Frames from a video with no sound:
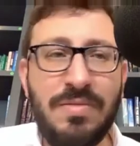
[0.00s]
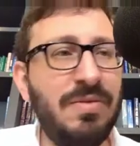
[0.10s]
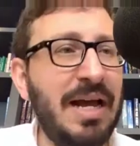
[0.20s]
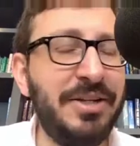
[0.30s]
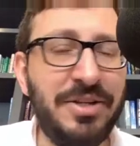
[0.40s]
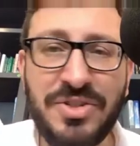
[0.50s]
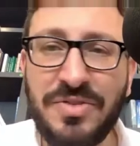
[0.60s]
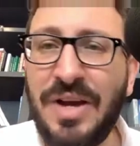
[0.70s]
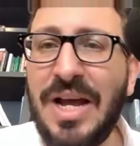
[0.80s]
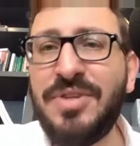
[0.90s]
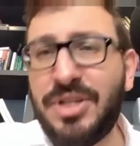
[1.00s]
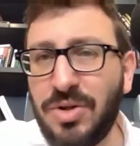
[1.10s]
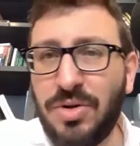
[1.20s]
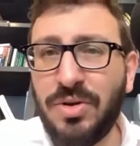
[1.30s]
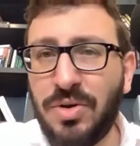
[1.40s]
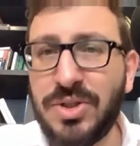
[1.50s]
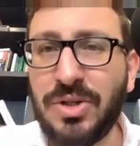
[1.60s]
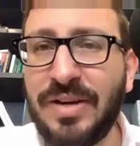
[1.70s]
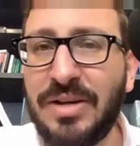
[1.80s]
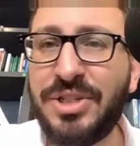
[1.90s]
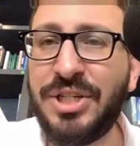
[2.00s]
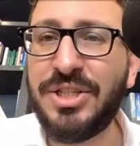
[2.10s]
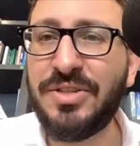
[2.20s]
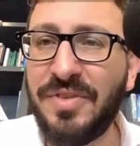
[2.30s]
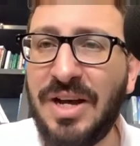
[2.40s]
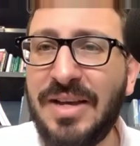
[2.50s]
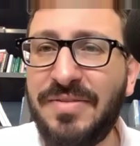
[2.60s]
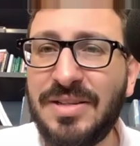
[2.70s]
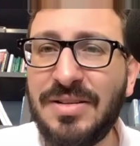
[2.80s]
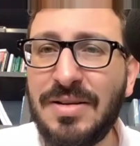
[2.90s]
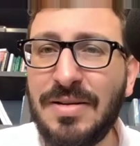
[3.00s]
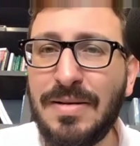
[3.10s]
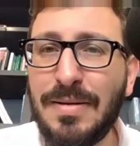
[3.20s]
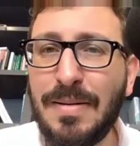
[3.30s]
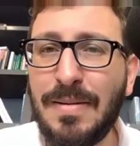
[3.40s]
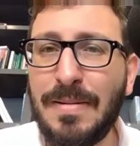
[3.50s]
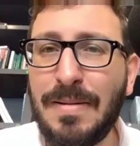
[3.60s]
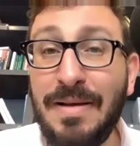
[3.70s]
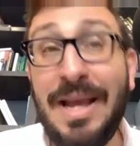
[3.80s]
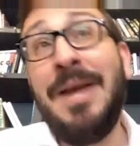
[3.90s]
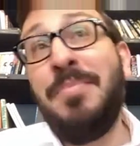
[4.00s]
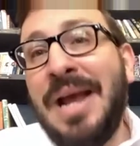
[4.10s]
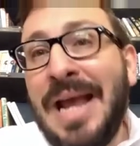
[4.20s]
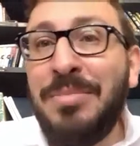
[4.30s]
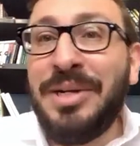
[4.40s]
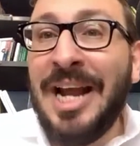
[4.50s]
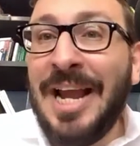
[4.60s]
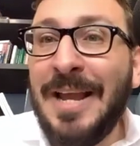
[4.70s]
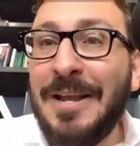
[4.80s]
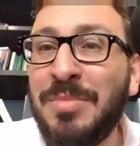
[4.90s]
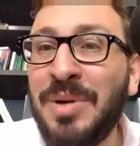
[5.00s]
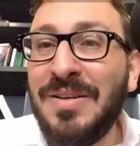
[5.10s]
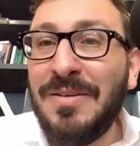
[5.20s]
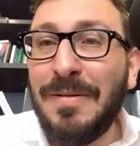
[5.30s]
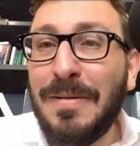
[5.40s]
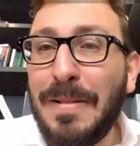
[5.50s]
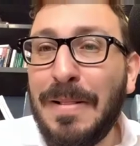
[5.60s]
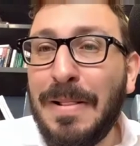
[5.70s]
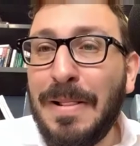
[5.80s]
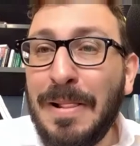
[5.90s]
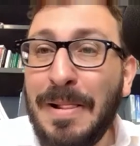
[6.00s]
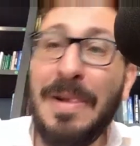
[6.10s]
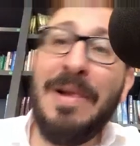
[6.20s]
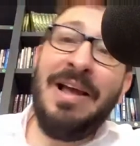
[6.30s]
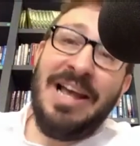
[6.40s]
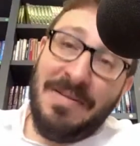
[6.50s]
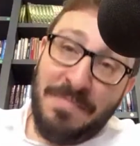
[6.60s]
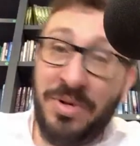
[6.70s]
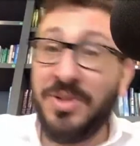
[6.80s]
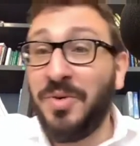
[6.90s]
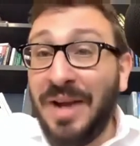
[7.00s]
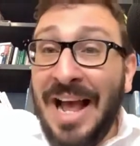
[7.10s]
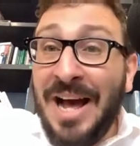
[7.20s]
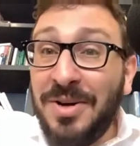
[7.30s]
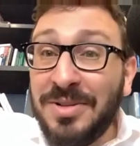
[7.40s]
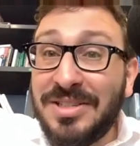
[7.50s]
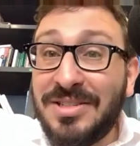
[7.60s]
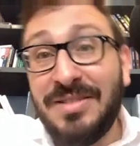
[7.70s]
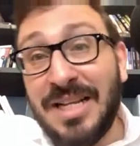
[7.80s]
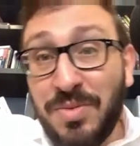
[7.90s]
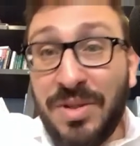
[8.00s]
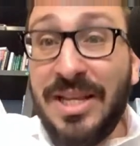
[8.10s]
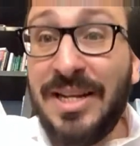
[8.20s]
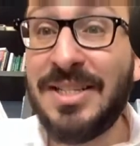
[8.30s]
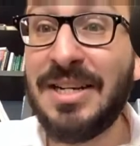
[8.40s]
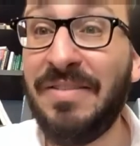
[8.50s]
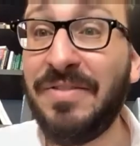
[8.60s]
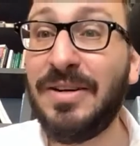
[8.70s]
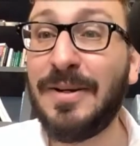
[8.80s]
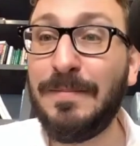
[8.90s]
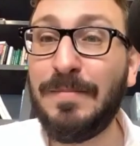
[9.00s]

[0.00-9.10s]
how'd you survive? And she told the whole story of how she survived. Abraham came and pulled her out. That's what they discovered.